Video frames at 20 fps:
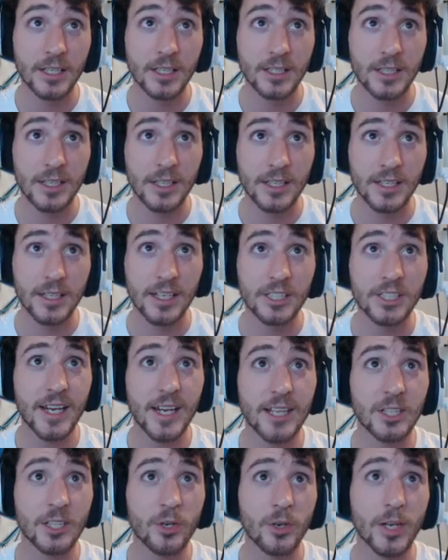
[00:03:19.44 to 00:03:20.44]
Initiate
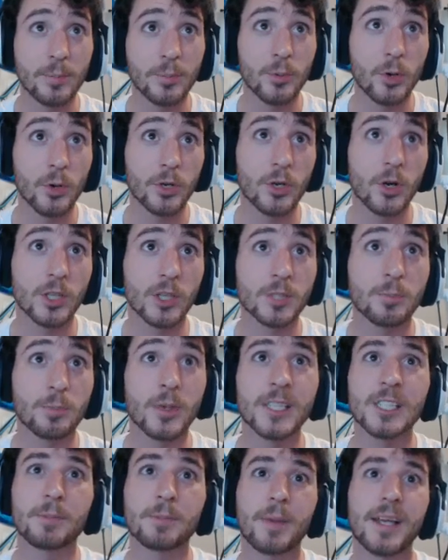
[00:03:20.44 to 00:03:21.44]
learning protocols.
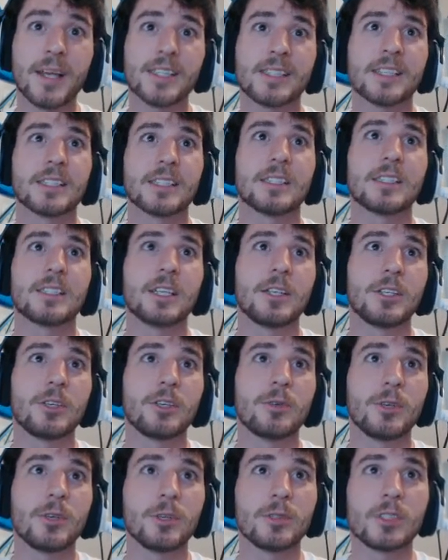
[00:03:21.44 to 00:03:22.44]
Press space to continue.
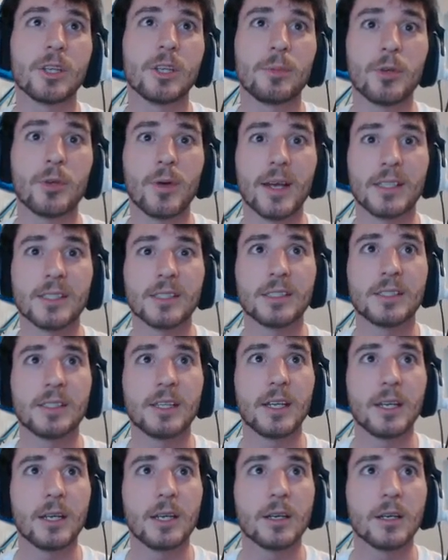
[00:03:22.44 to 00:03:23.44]
Use
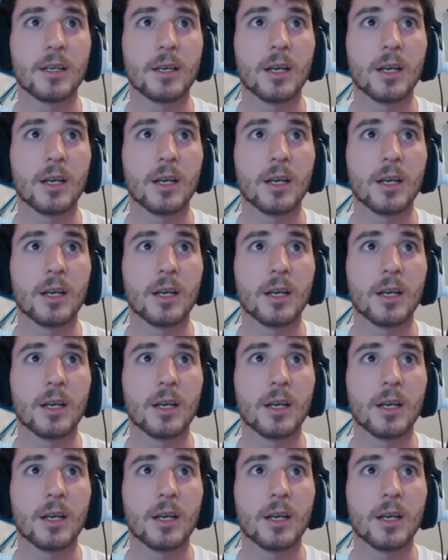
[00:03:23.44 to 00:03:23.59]
WASD.